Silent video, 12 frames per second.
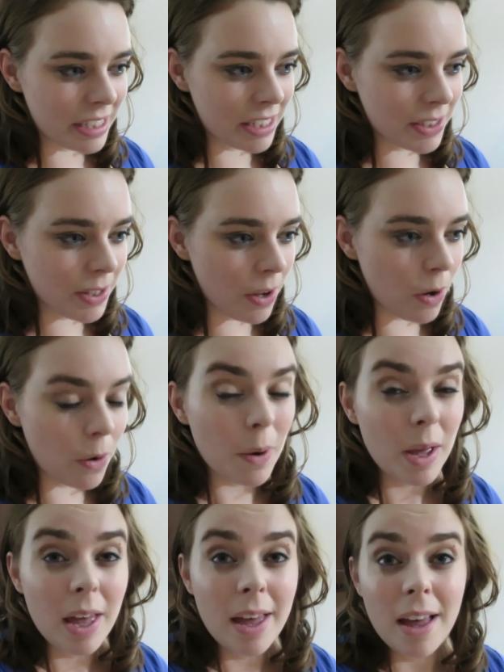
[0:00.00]
So
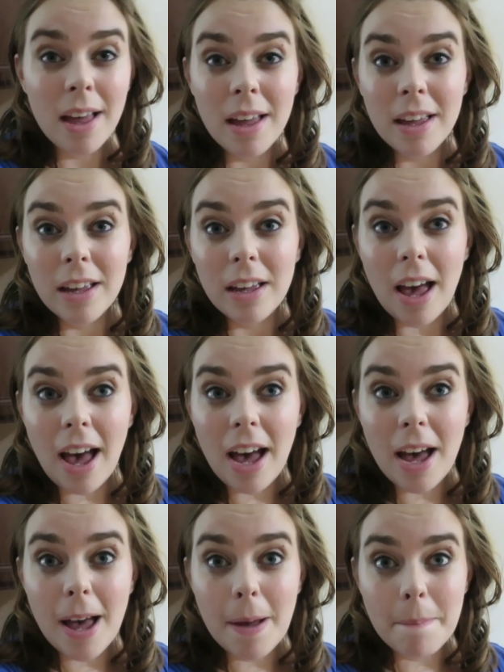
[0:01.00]

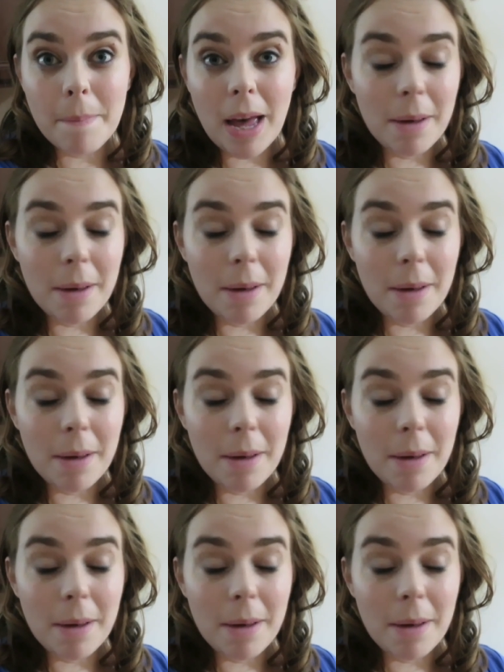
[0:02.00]
Um,